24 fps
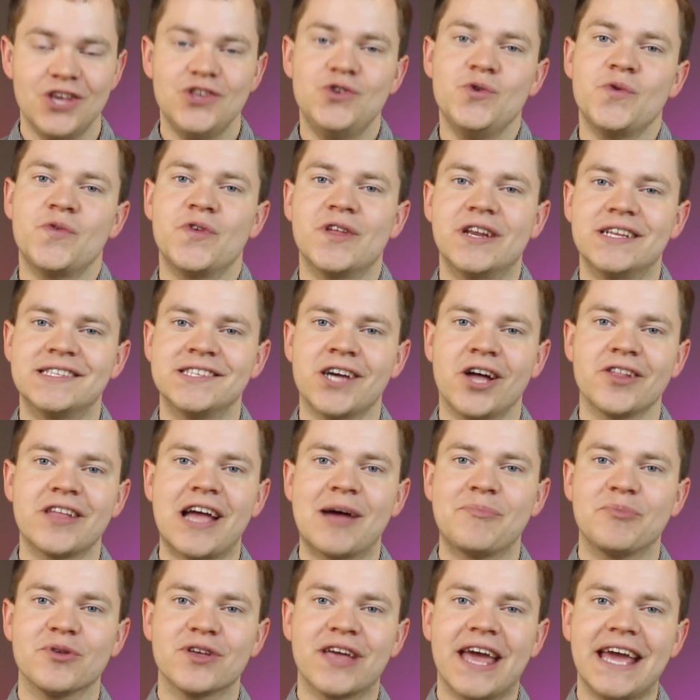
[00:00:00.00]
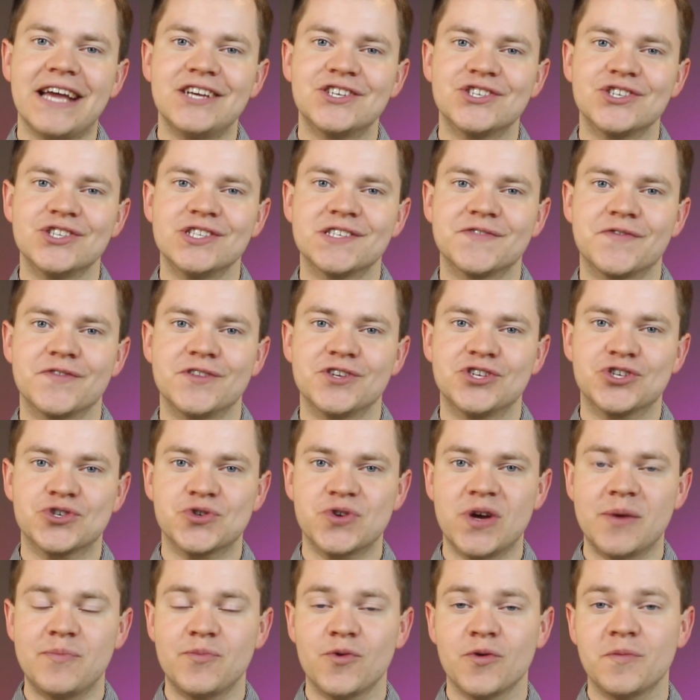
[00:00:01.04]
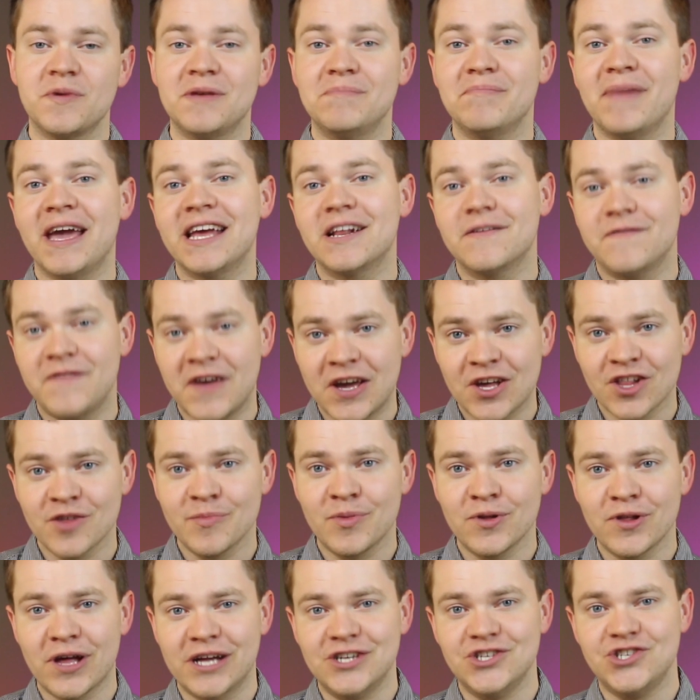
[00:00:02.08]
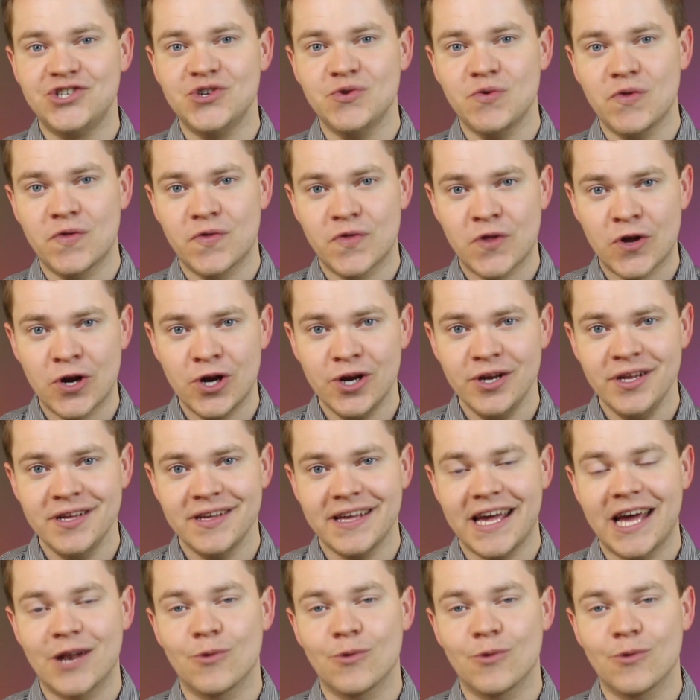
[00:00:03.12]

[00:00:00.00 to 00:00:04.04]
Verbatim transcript: Youth and adult applications for the trip will be made available on June 3rd